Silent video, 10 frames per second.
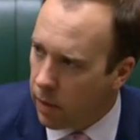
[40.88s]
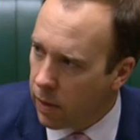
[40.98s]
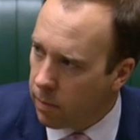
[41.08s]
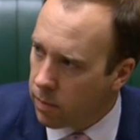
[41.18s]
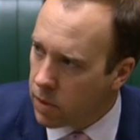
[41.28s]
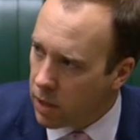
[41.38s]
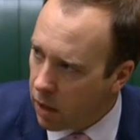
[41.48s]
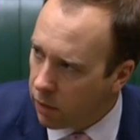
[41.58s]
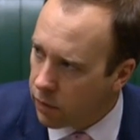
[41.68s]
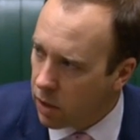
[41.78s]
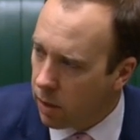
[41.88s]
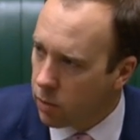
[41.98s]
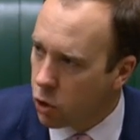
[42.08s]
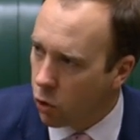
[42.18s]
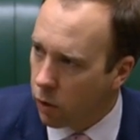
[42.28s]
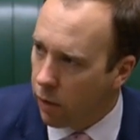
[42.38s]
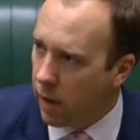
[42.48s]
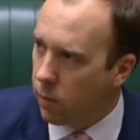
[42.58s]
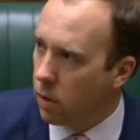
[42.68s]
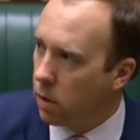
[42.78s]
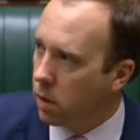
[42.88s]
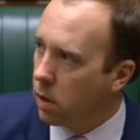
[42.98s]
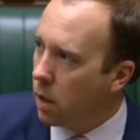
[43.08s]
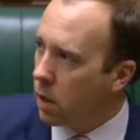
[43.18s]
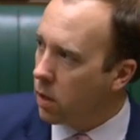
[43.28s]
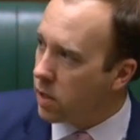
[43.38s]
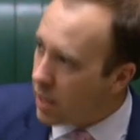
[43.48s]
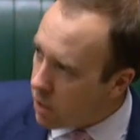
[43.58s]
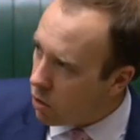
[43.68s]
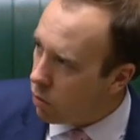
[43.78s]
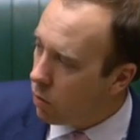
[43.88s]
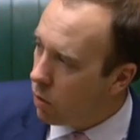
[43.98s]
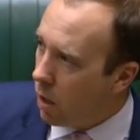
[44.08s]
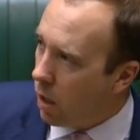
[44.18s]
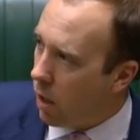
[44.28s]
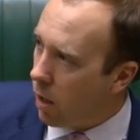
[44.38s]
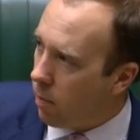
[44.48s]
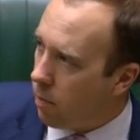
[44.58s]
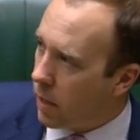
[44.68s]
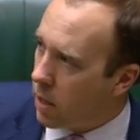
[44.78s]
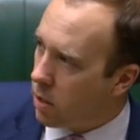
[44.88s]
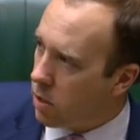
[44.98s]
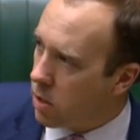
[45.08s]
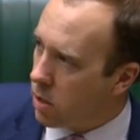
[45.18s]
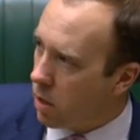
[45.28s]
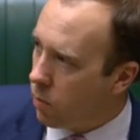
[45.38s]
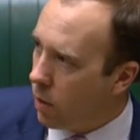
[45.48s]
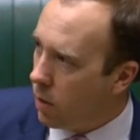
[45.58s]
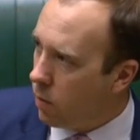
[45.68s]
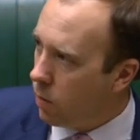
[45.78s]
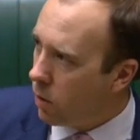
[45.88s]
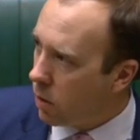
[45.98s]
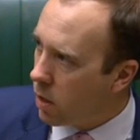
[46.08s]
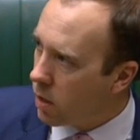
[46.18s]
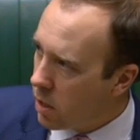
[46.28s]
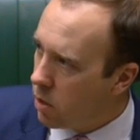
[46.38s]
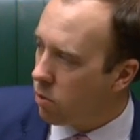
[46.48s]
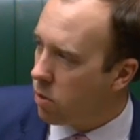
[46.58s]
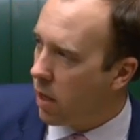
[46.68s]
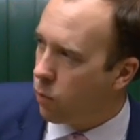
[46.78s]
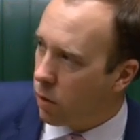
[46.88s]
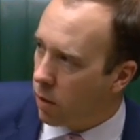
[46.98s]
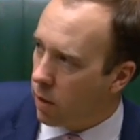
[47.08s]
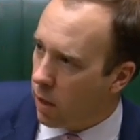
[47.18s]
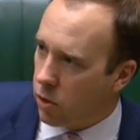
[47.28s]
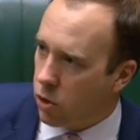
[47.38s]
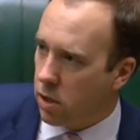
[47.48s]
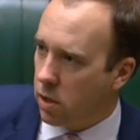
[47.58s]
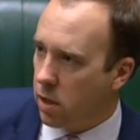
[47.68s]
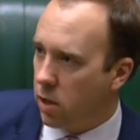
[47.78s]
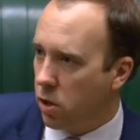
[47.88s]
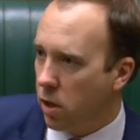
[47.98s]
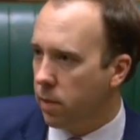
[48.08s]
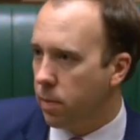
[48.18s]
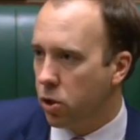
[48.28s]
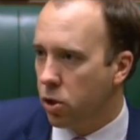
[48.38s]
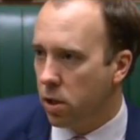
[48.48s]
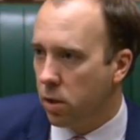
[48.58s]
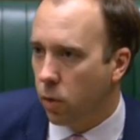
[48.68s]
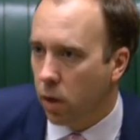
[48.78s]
themselves. And I'm sure that that will continue because we will continue to have one of the largest international aid budgets in the